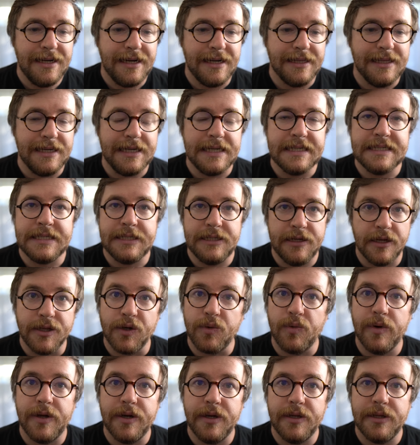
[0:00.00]
I think is
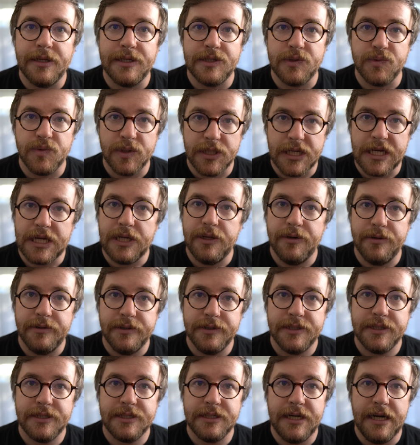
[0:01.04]
another one that's really
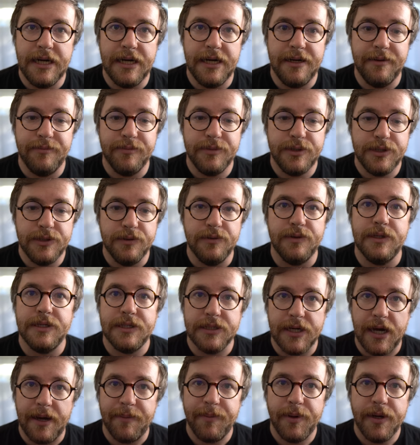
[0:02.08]
close to the
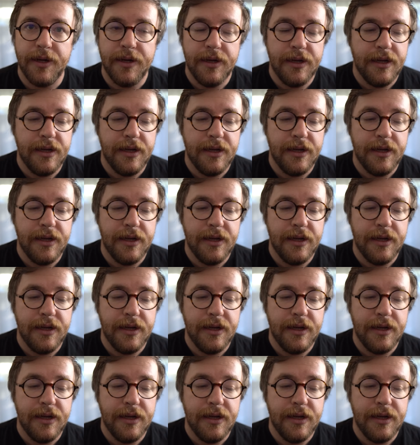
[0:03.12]
top.